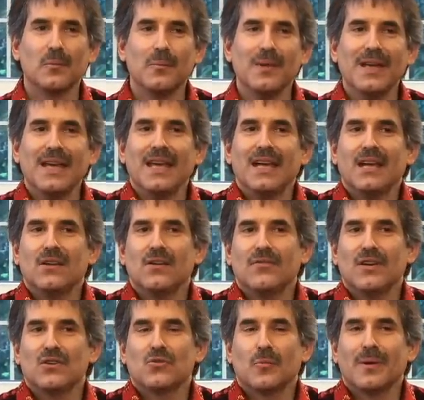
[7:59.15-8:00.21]
being an
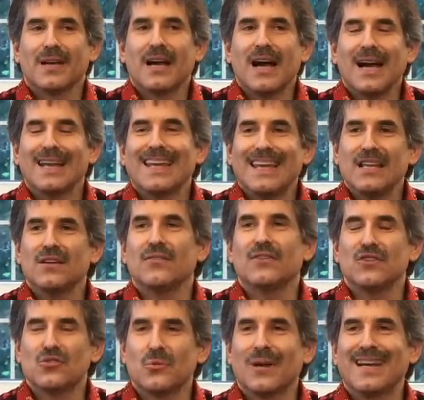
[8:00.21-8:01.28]
individual, being a highly
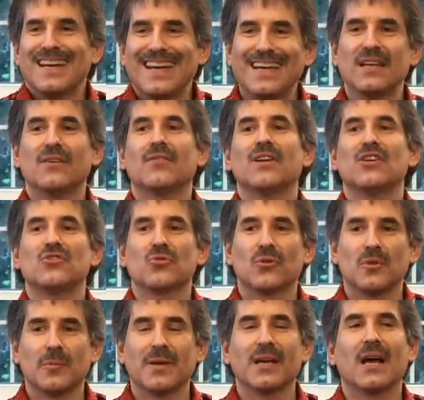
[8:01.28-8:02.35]
individuated
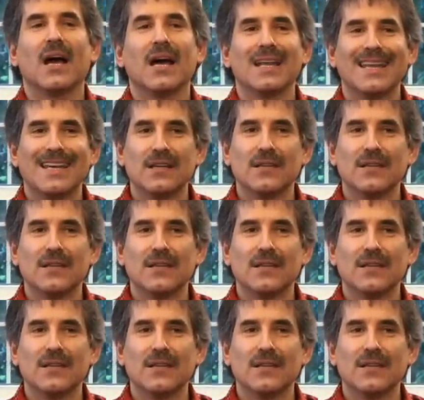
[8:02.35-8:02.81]
individual, being a highly